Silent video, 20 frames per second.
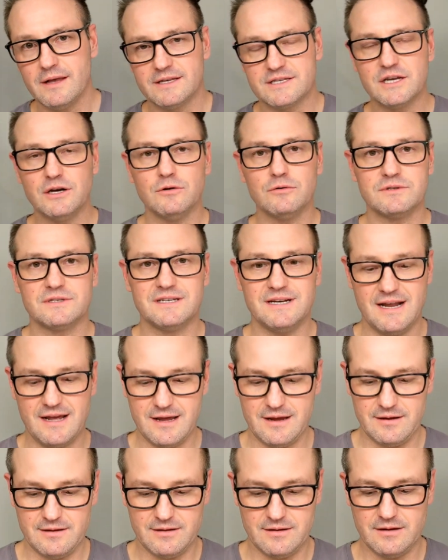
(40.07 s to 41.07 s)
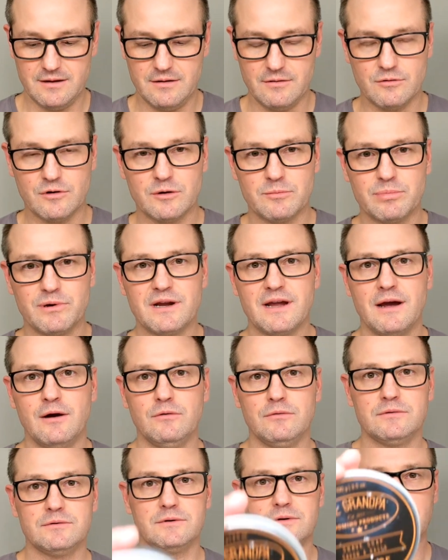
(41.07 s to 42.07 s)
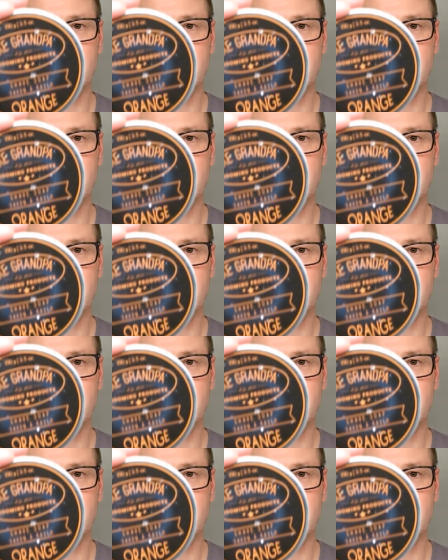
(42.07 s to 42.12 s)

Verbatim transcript: So today, I'm gonna bring out,